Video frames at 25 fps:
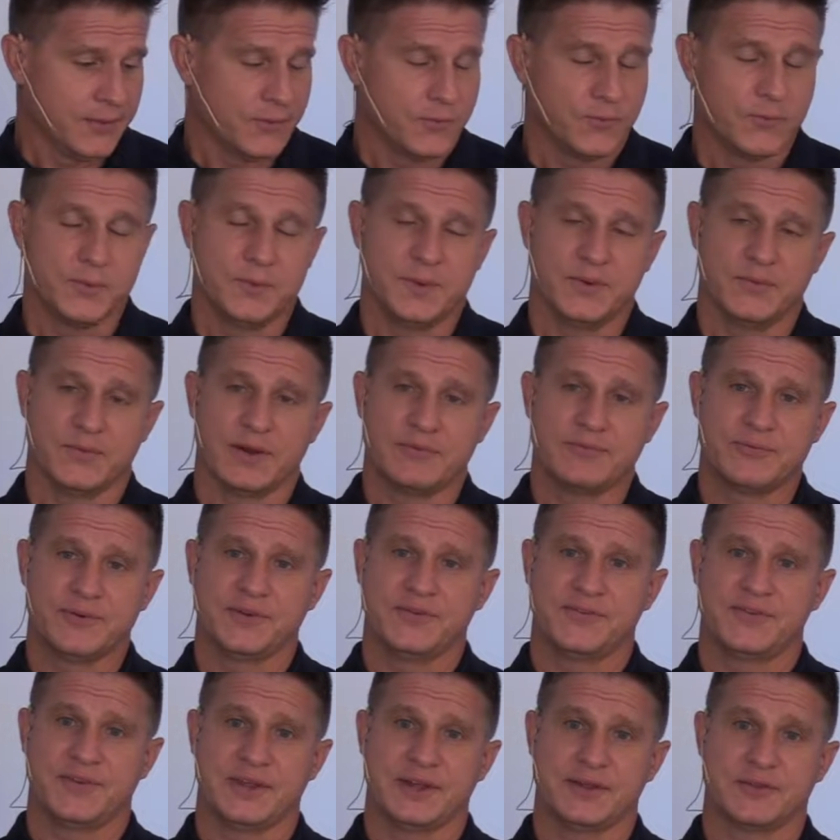we'll be
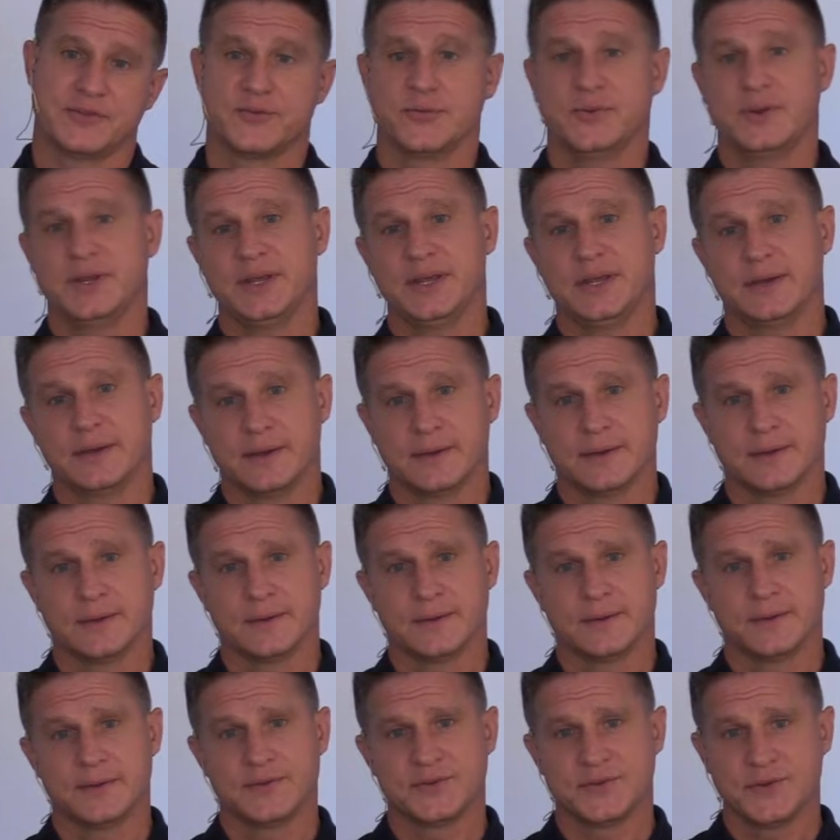referencing three
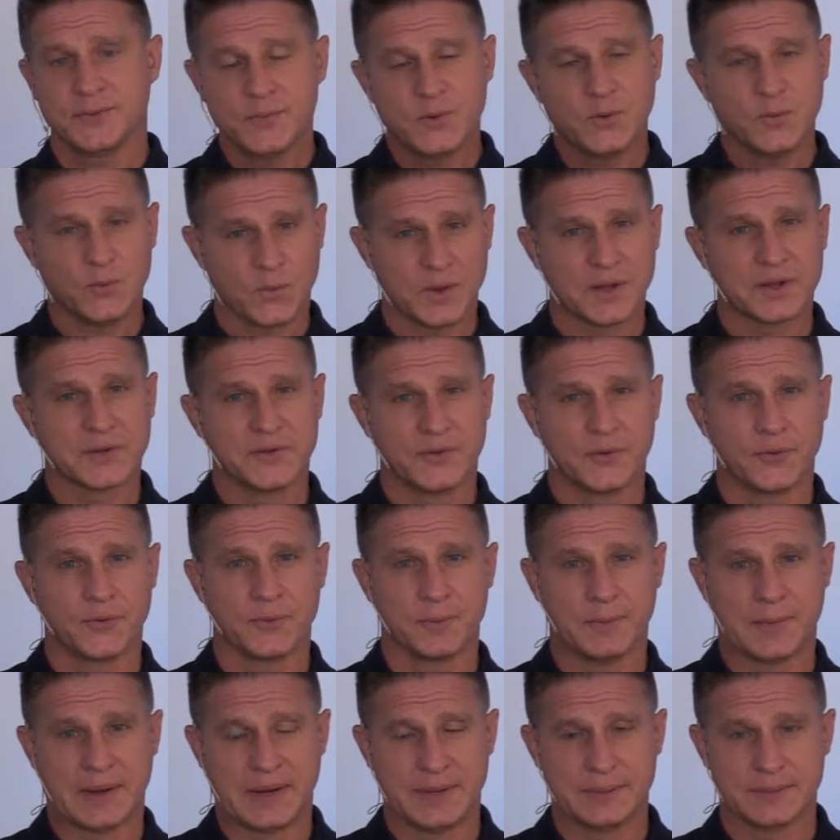somewhat
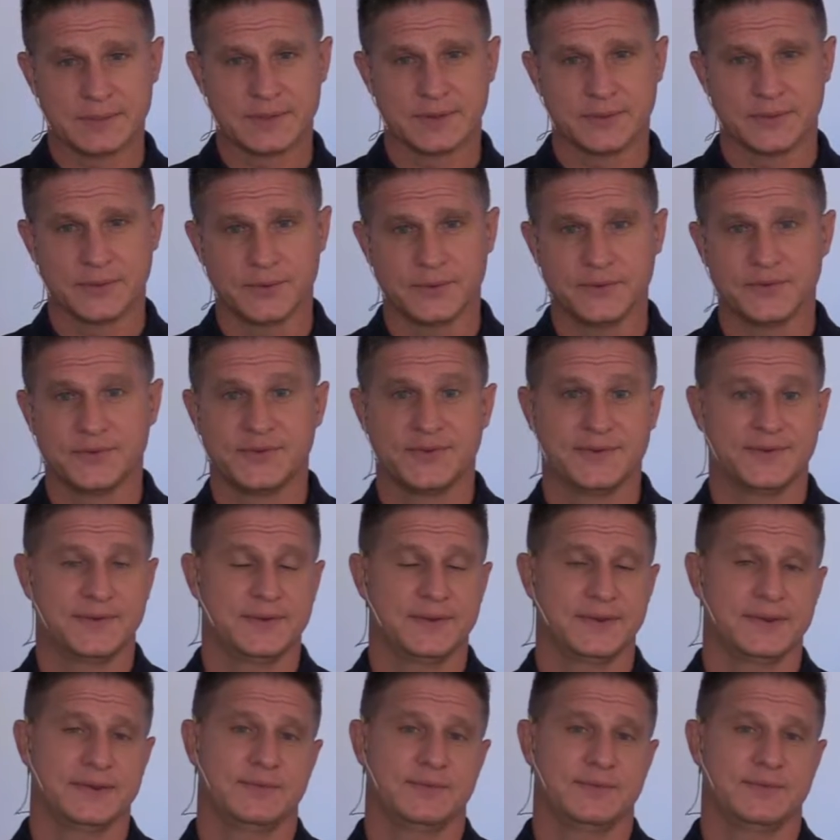well-known Bible quotes.